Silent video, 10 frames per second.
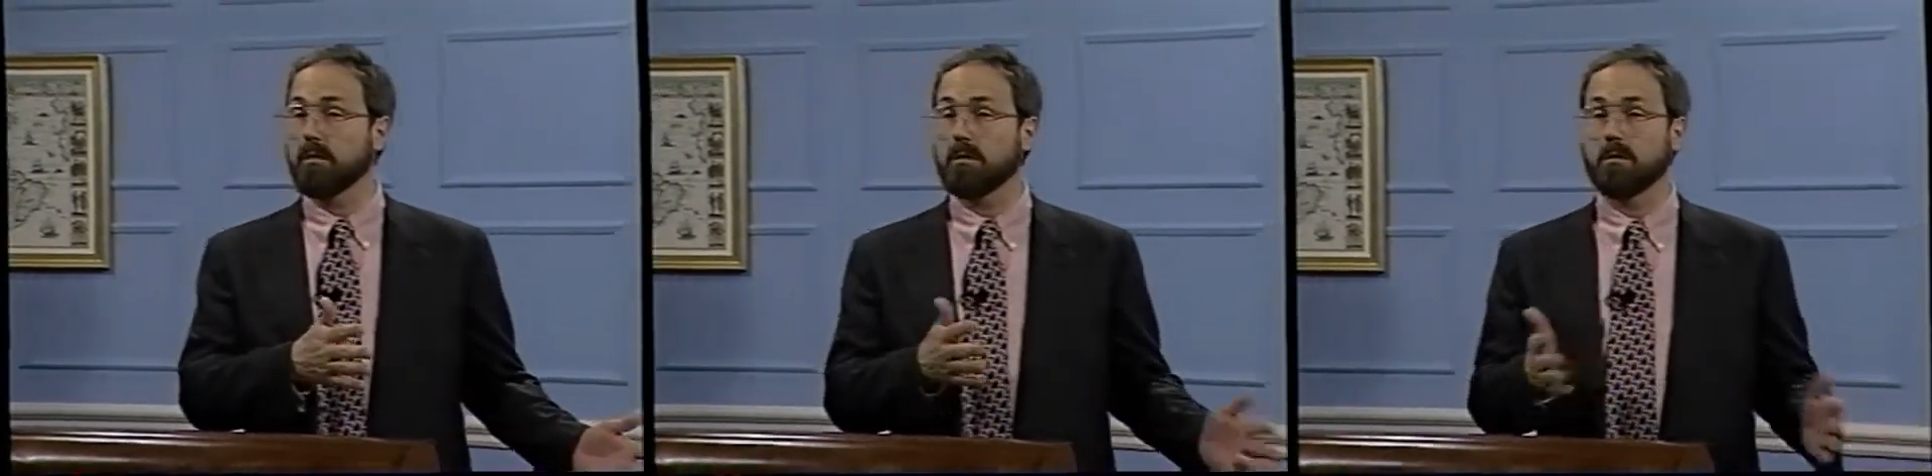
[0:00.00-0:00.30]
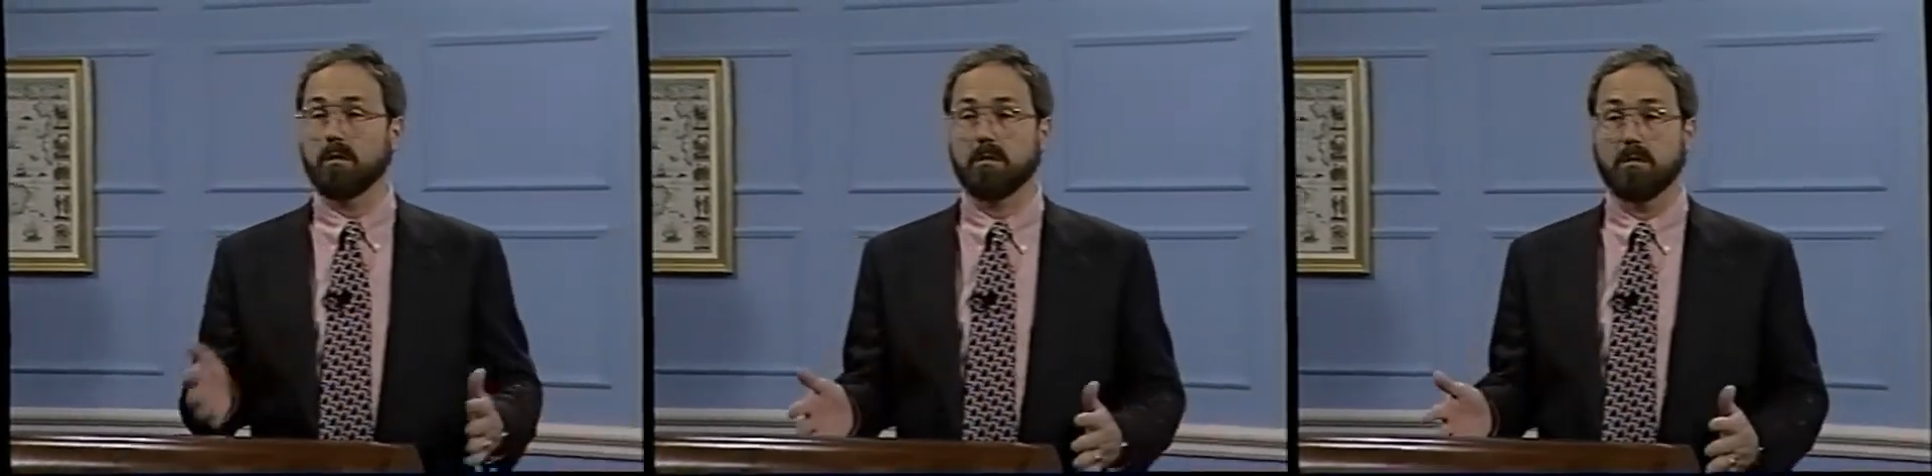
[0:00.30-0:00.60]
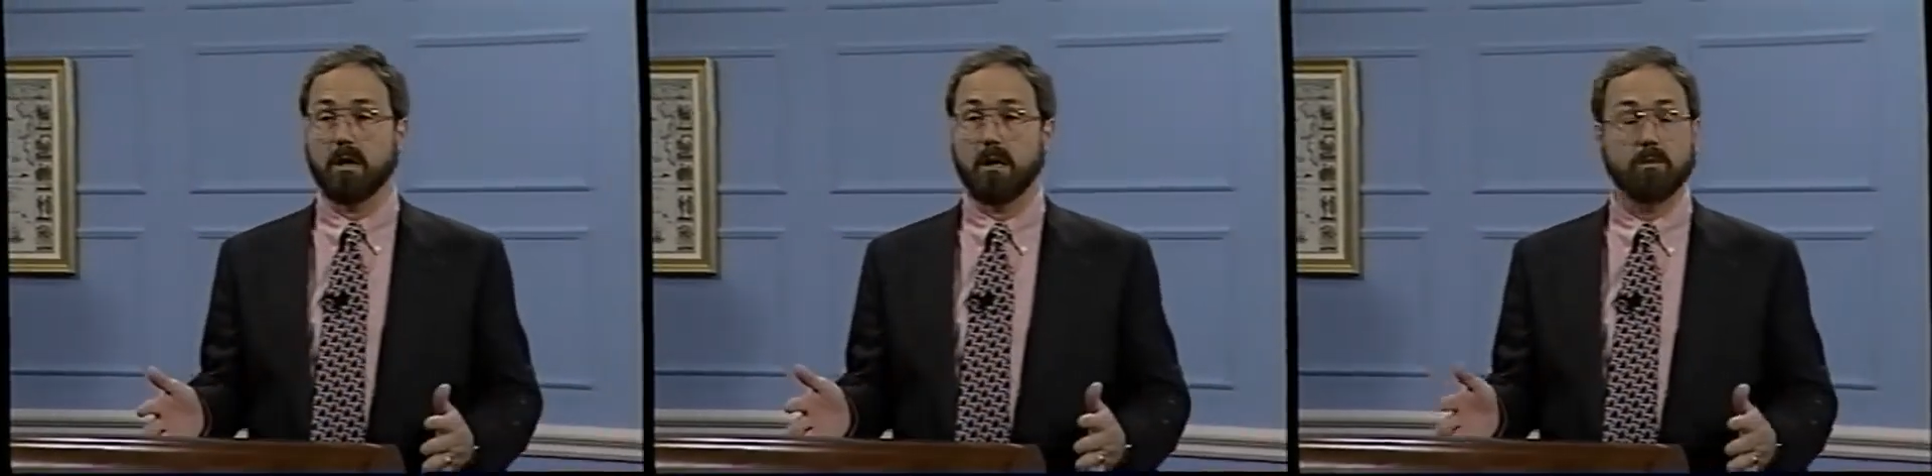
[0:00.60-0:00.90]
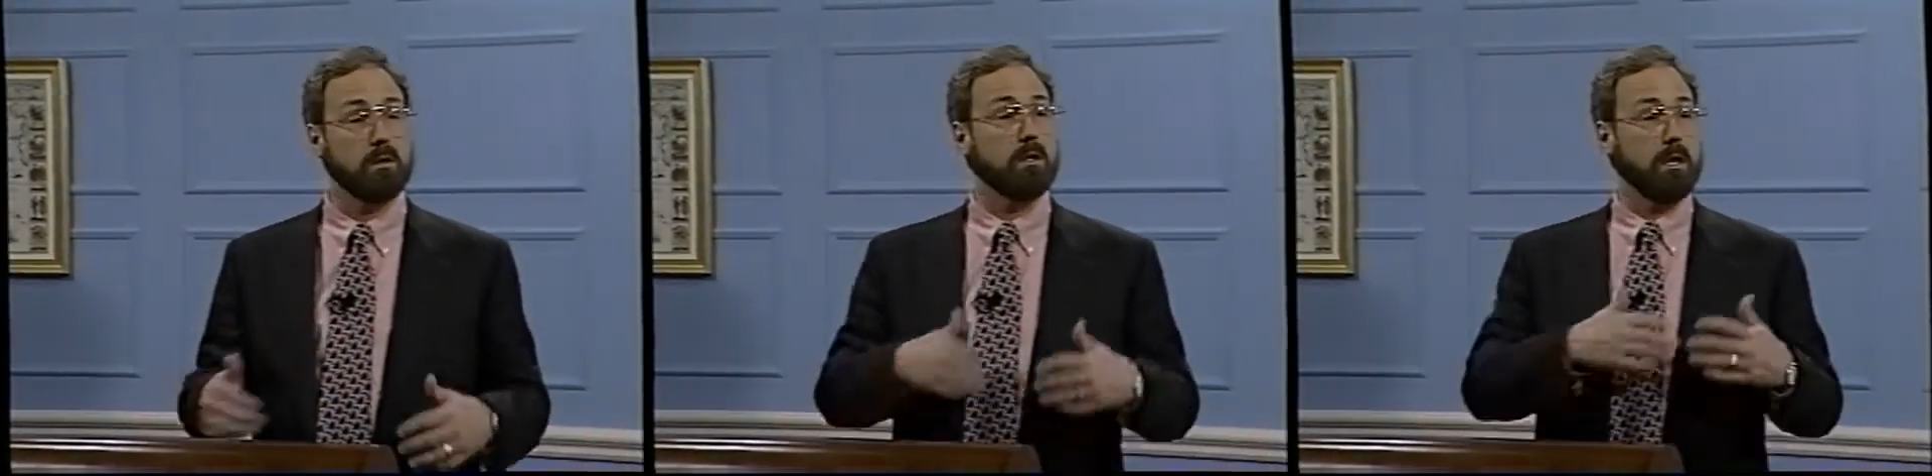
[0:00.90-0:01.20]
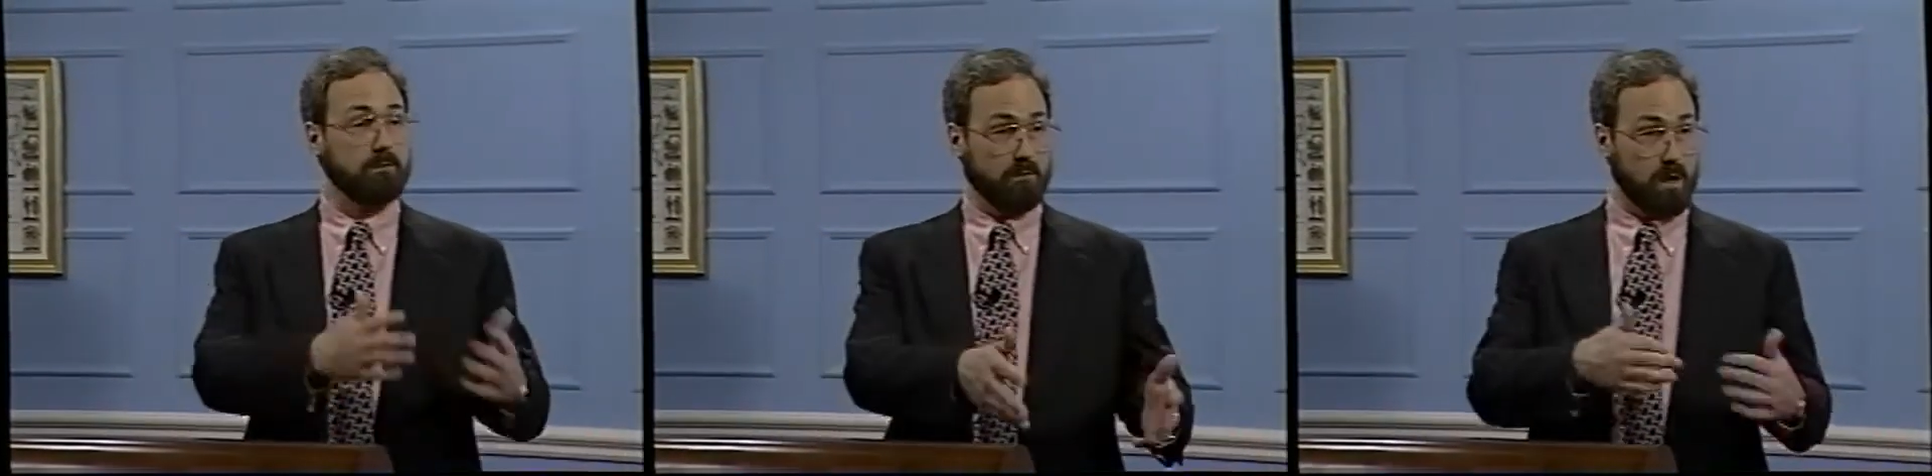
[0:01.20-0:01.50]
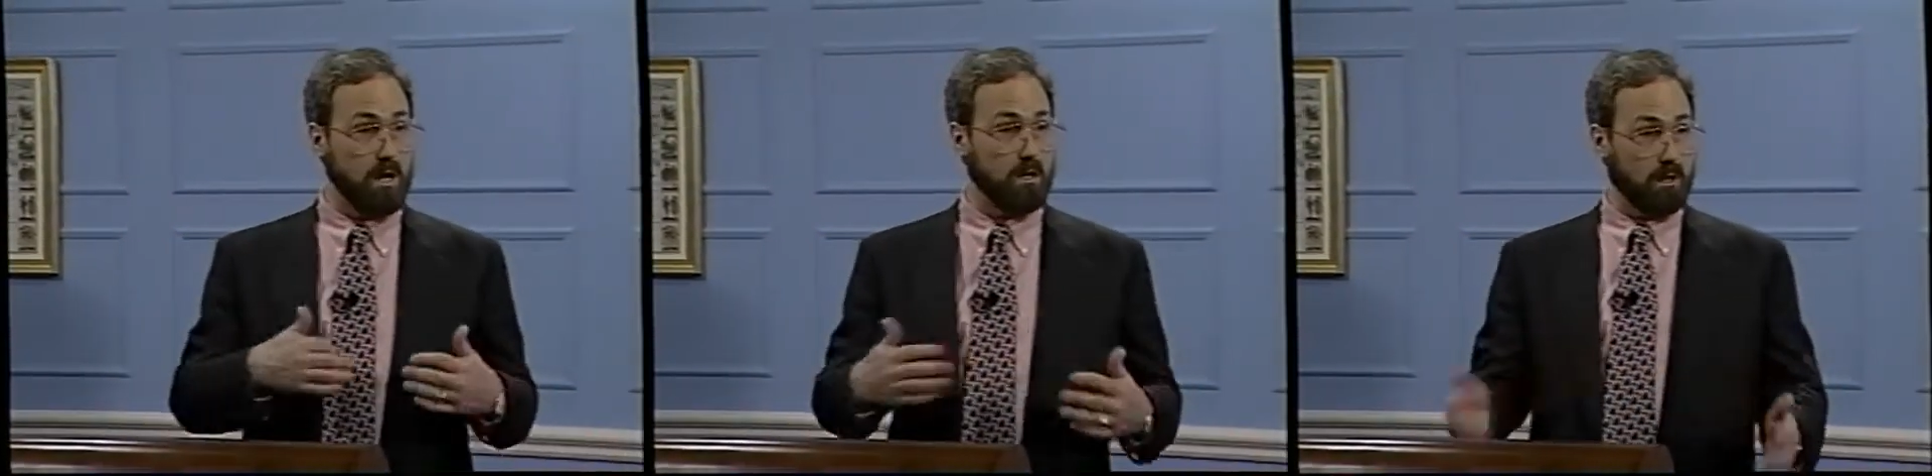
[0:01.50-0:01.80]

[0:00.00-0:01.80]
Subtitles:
and to the steppes and they fought